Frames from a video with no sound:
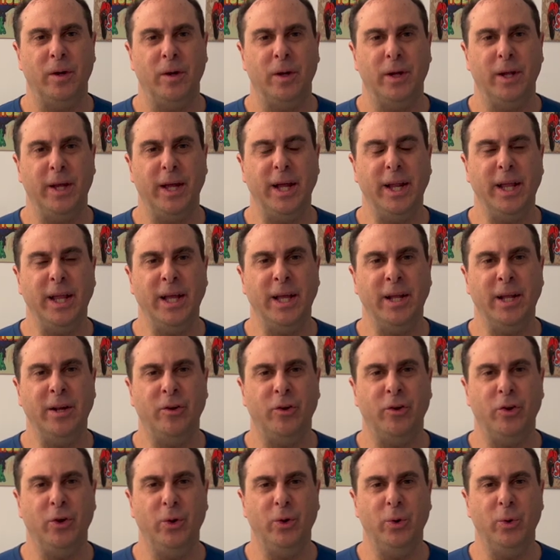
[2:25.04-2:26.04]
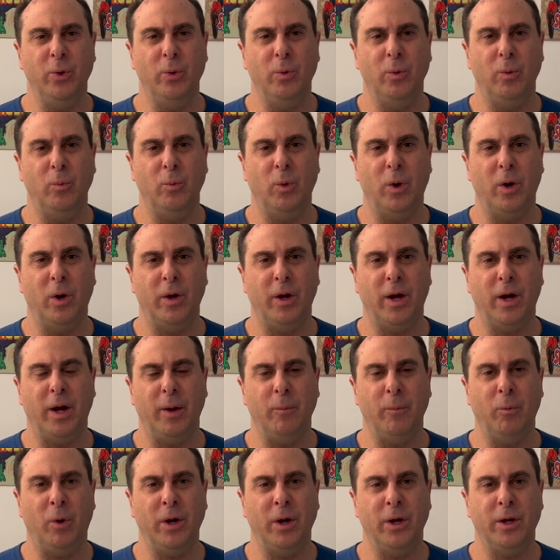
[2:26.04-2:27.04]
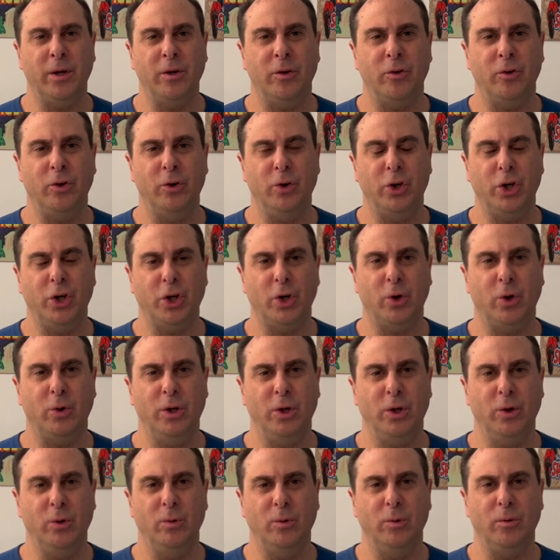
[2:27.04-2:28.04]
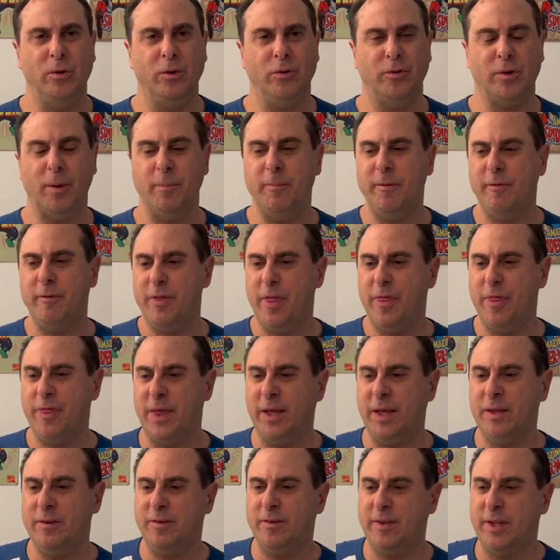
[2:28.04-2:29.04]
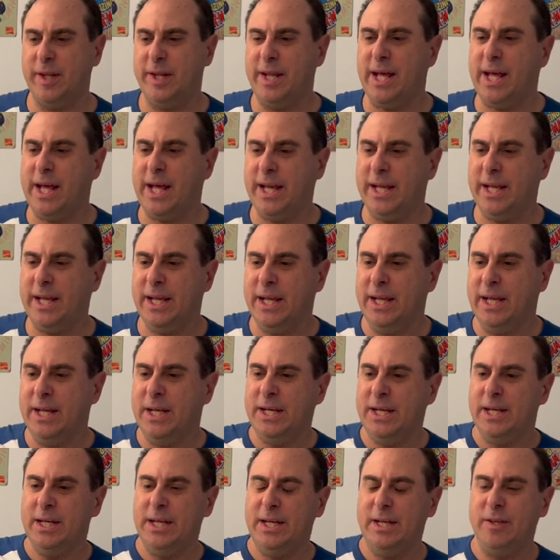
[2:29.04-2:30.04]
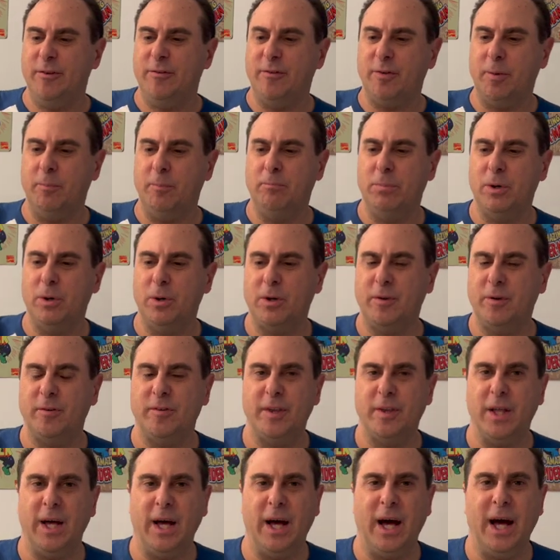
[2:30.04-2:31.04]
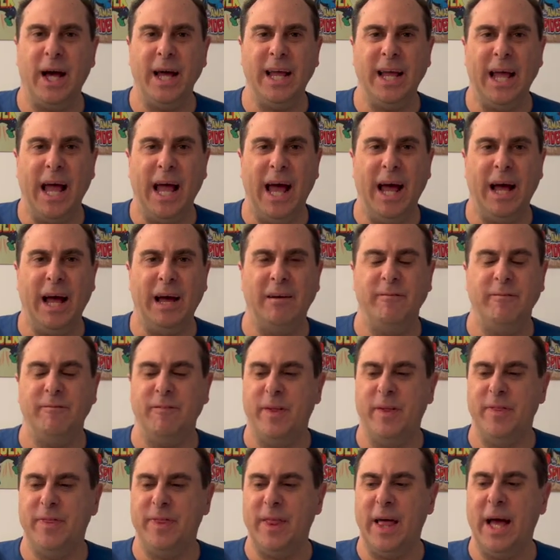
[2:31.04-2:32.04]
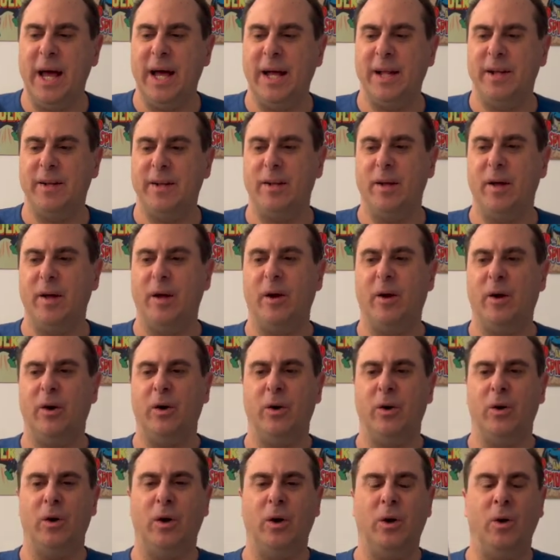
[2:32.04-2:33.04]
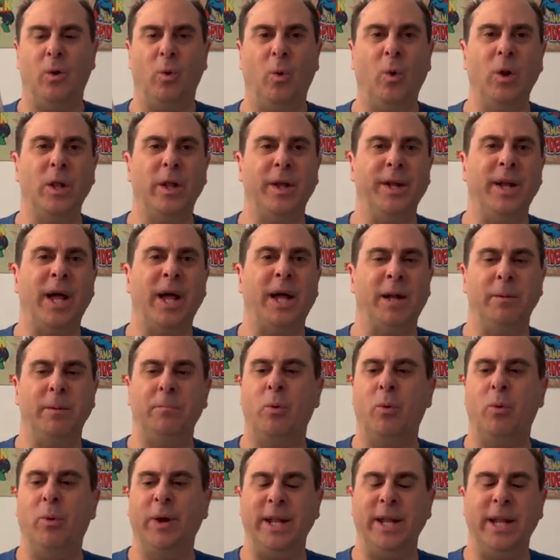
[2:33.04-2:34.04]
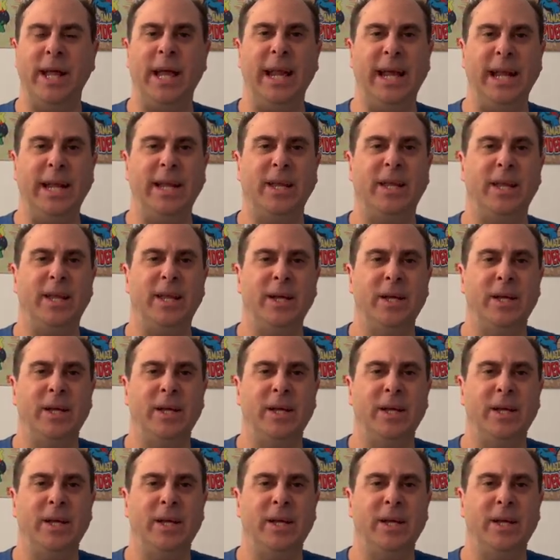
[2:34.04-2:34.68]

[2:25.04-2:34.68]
getting into what I wanted to show you, some of the things today, is some books that I have that are all a 9.8.